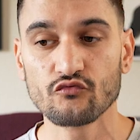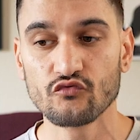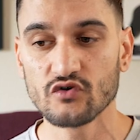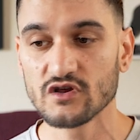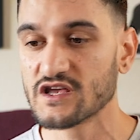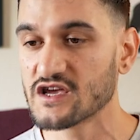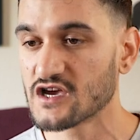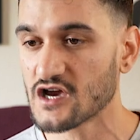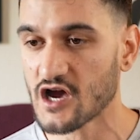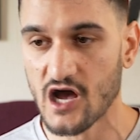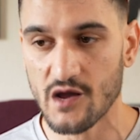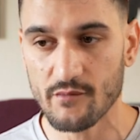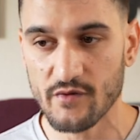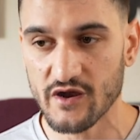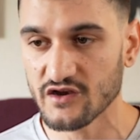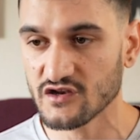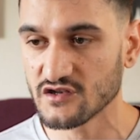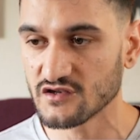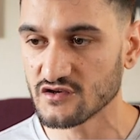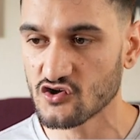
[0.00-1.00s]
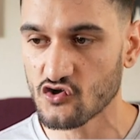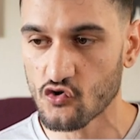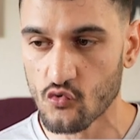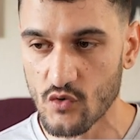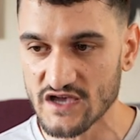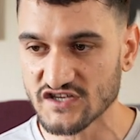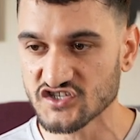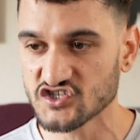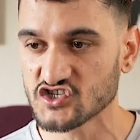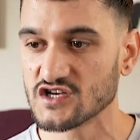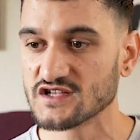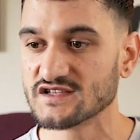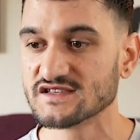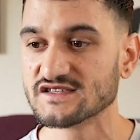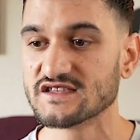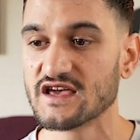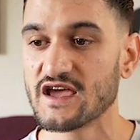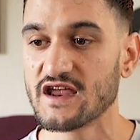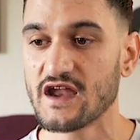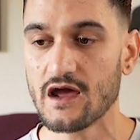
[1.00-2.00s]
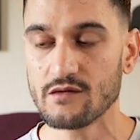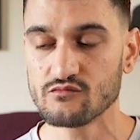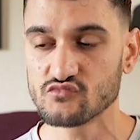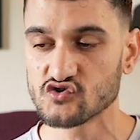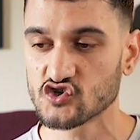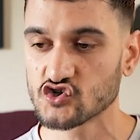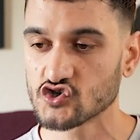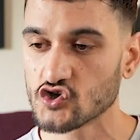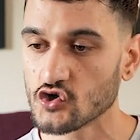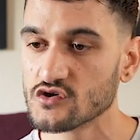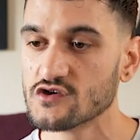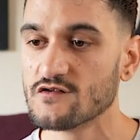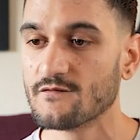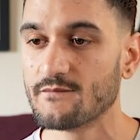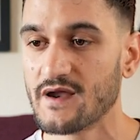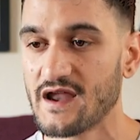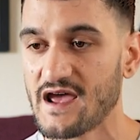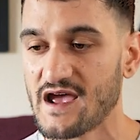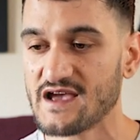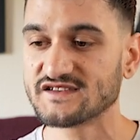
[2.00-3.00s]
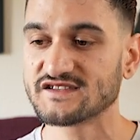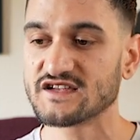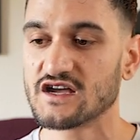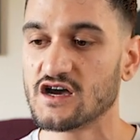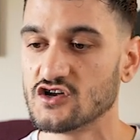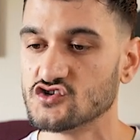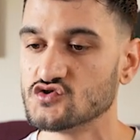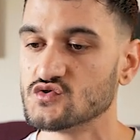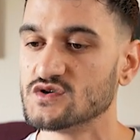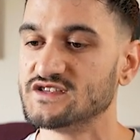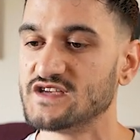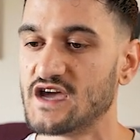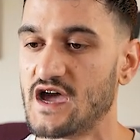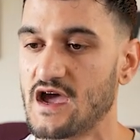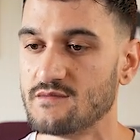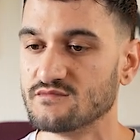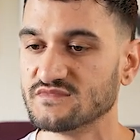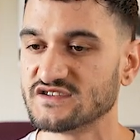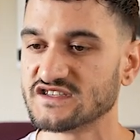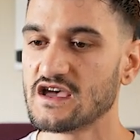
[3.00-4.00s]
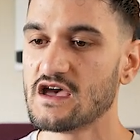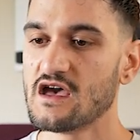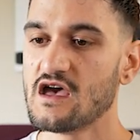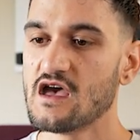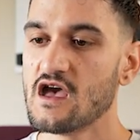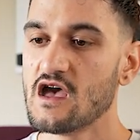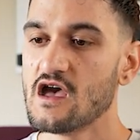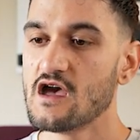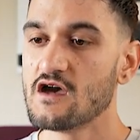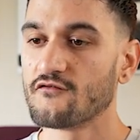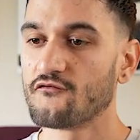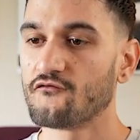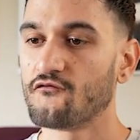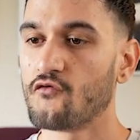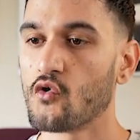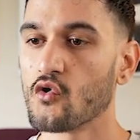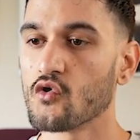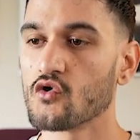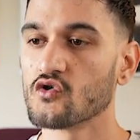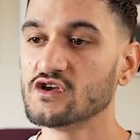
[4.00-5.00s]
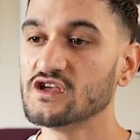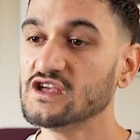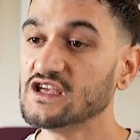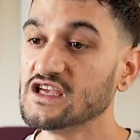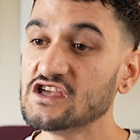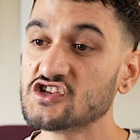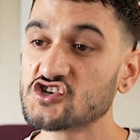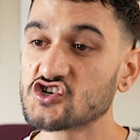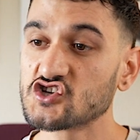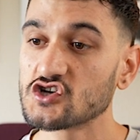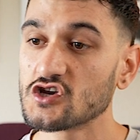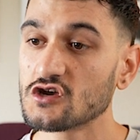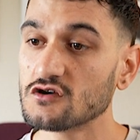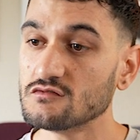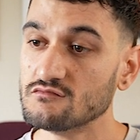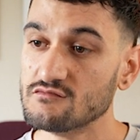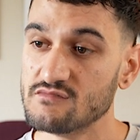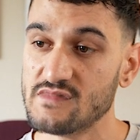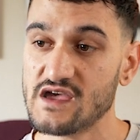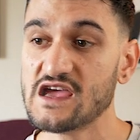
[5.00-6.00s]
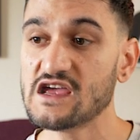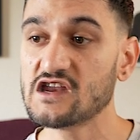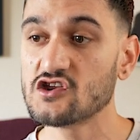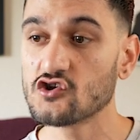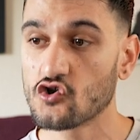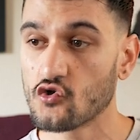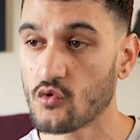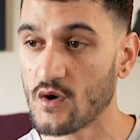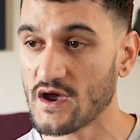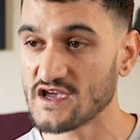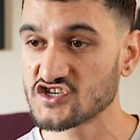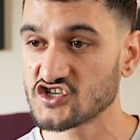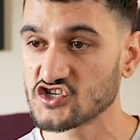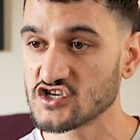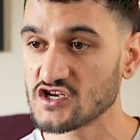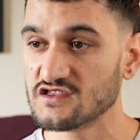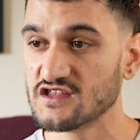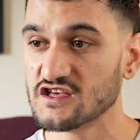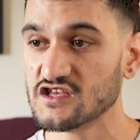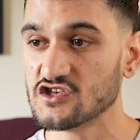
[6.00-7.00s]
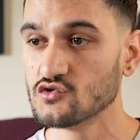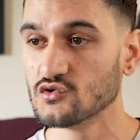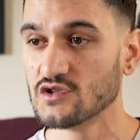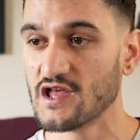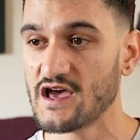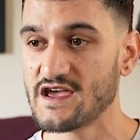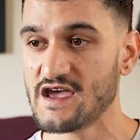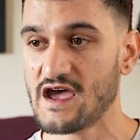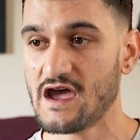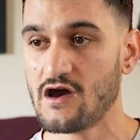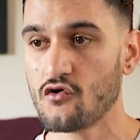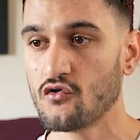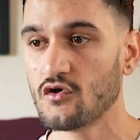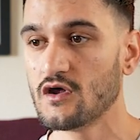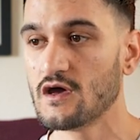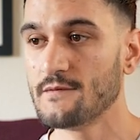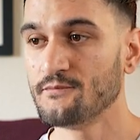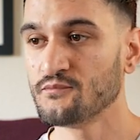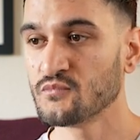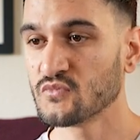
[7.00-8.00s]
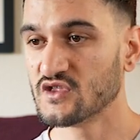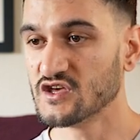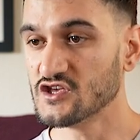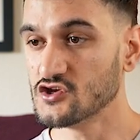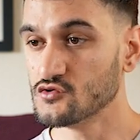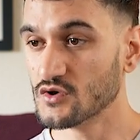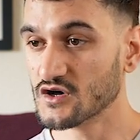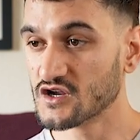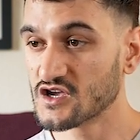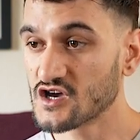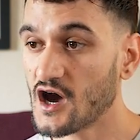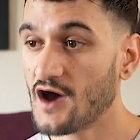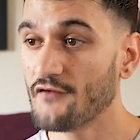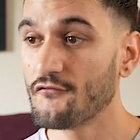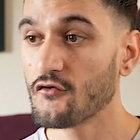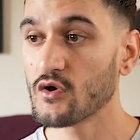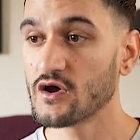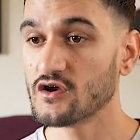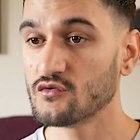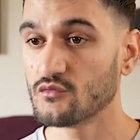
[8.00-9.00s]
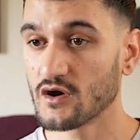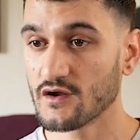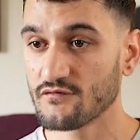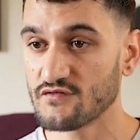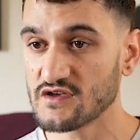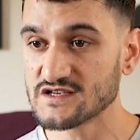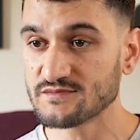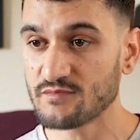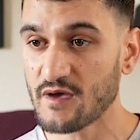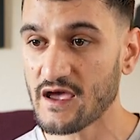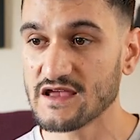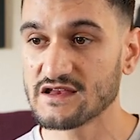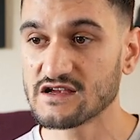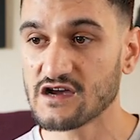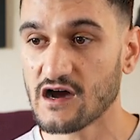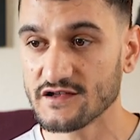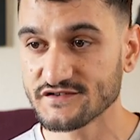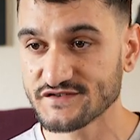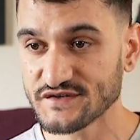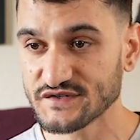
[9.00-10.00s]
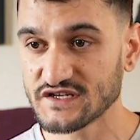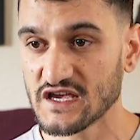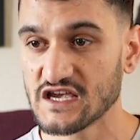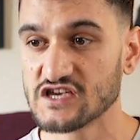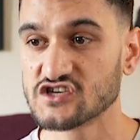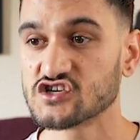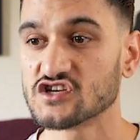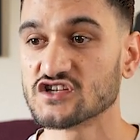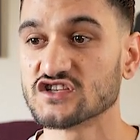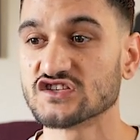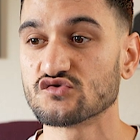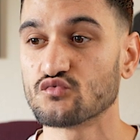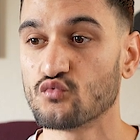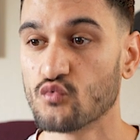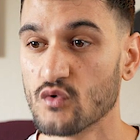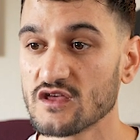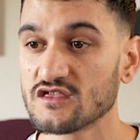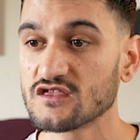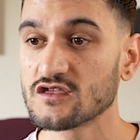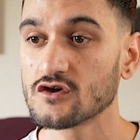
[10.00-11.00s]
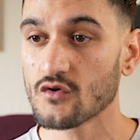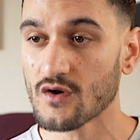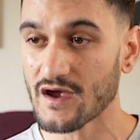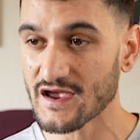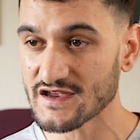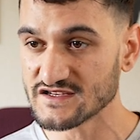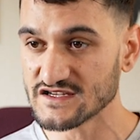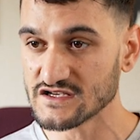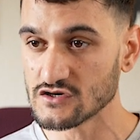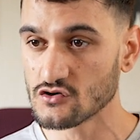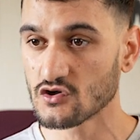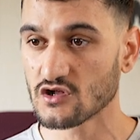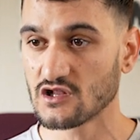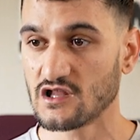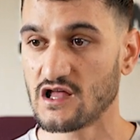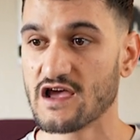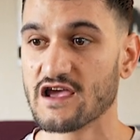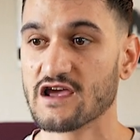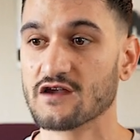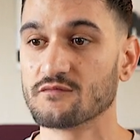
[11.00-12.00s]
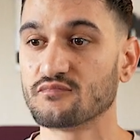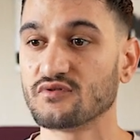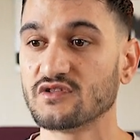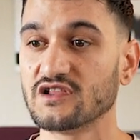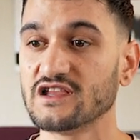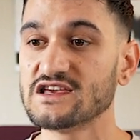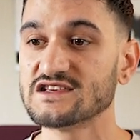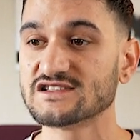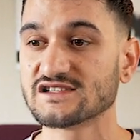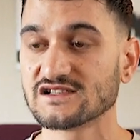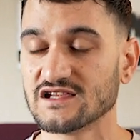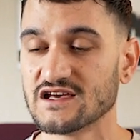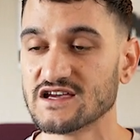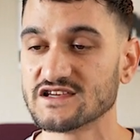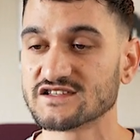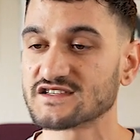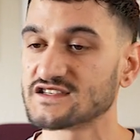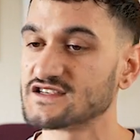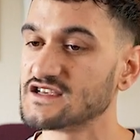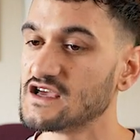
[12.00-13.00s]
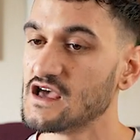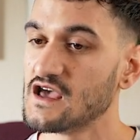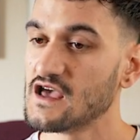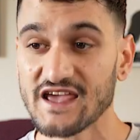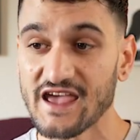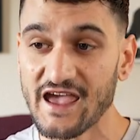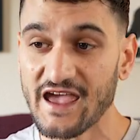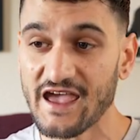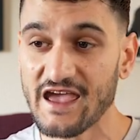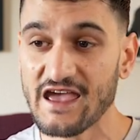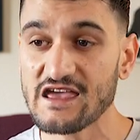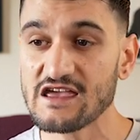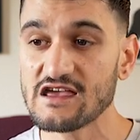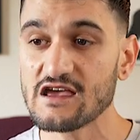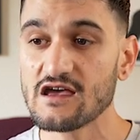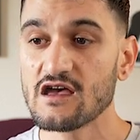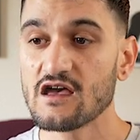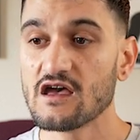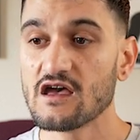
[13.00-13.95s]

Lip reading: really common questions that I'm sure you've been asked 100 times. For each main question that you lay out that you would cover in one of these paid consultations with your ideal client, please list A,